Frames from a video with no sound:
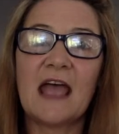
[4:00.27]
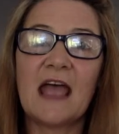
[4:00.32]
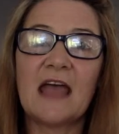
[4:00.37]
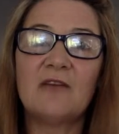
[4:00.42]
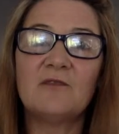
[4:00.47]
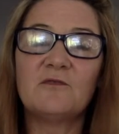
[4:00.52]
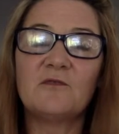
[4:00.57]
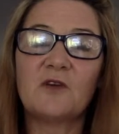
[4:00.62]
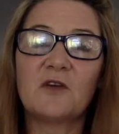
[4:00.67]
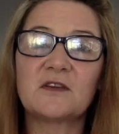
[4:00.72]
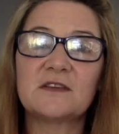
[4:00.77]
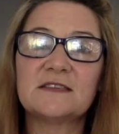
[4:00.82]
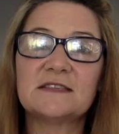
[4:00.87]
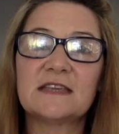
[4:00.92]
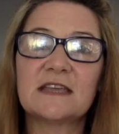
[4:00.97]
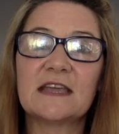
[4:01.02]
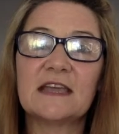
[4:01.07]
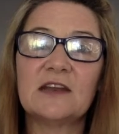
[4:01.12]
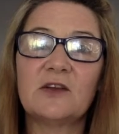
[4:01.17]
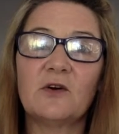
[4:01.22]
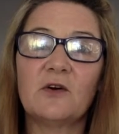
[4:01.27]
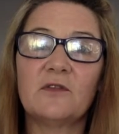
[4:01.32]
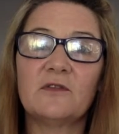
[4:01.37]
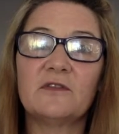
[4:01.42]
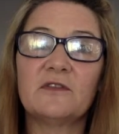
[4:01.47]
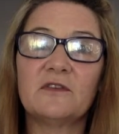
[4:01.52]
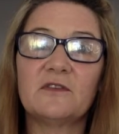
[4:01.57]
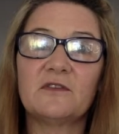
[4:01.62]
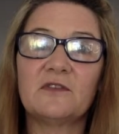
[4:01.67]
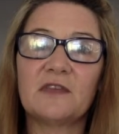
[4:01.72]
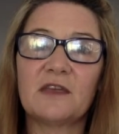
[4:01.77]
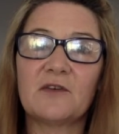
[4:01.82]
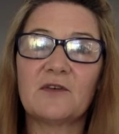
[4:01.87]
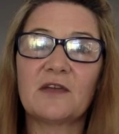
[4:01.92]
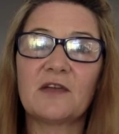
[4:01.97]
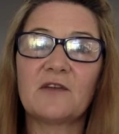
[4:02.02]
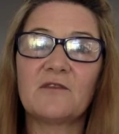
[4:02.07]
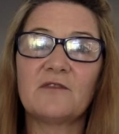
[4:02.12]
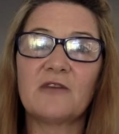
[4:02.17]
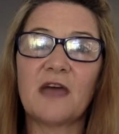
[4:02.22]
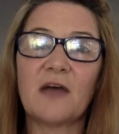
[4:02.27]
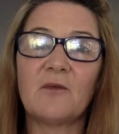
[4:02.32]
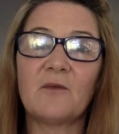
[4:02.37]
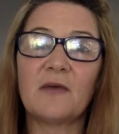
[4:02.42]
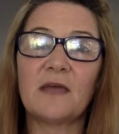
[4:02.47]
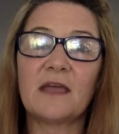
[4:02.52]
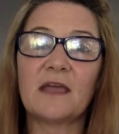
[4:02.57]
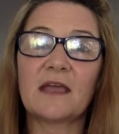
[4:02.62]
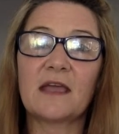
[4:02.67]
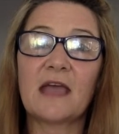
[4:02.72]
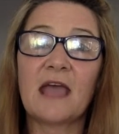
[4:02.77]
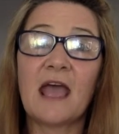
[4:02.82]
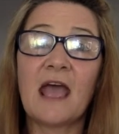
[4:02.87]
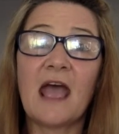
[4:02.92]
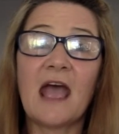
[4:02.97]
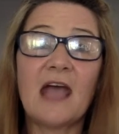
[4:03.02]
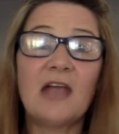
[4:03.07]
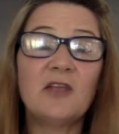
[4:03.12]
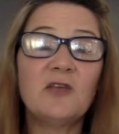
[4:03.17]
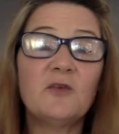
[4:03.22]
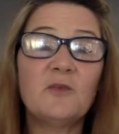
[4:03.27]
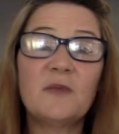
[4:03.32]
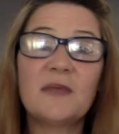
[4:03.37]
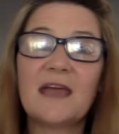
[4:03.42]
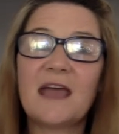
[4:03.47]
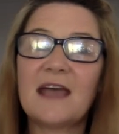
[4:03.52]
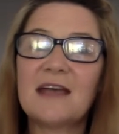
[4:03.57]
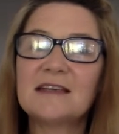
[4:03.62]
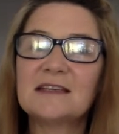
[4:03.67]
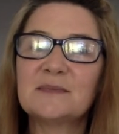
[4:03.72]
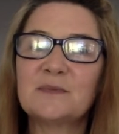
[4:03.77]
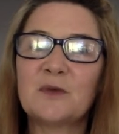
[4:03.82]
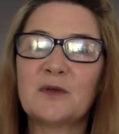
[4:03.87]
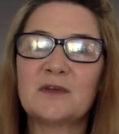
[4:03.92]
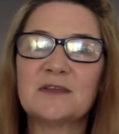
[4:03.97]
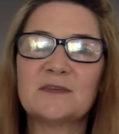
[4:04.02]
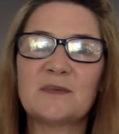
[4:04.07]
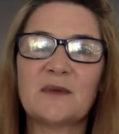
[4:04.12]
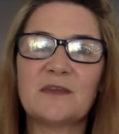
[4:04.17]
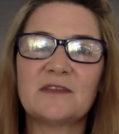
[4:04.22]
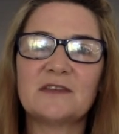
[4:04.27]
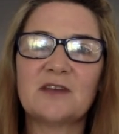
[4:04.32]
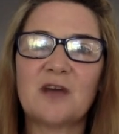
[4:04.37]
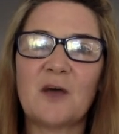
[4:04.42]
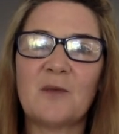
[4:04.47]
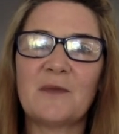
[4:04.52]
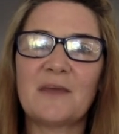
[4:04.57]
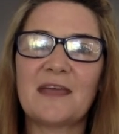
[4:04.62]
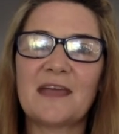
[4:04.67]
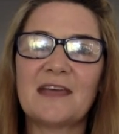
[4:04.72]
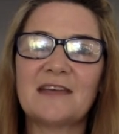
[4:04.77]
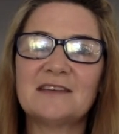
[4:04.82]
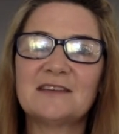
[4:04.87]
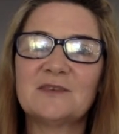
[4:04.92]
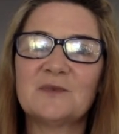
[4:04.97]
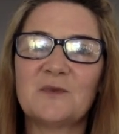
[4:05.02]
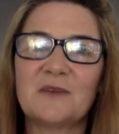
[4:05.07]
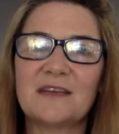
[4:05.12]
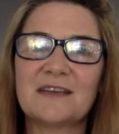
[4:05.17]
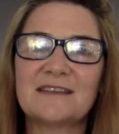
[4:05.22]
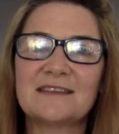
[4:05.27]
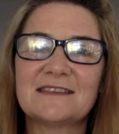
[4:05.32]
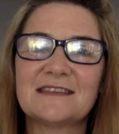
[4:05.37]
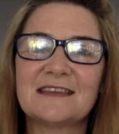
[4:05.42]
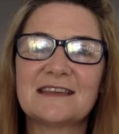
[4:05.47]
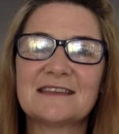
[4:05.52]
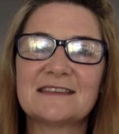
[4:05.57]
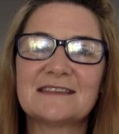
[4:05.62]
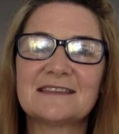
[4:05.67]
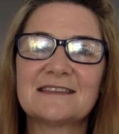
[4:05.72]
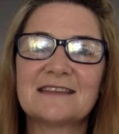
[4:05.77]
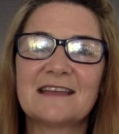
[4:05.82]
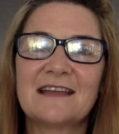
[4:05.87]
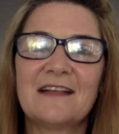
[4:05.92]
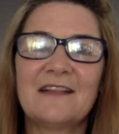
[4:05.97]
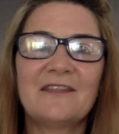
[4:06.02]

and focusing in on the theory of that week. And you'll be experts by the time we get to week 6.